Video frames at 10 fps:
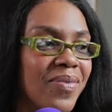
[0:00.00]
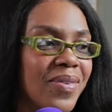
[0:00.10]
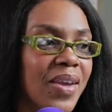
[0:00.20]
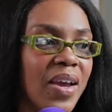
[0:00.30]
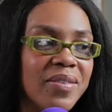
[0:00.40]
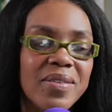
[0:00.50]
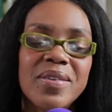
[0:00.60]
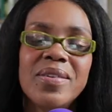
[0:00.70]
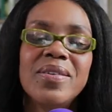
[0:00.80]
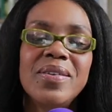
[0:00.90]
Yes,
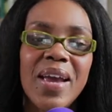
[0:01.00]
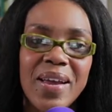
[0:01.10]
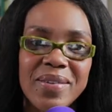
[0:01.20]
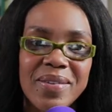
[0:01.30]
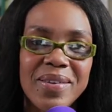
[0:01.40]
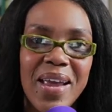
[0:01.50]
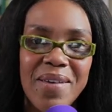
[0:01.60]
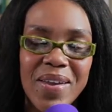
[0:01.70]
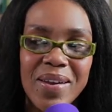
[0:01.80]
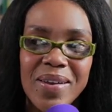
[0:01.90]

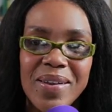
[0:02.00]
David.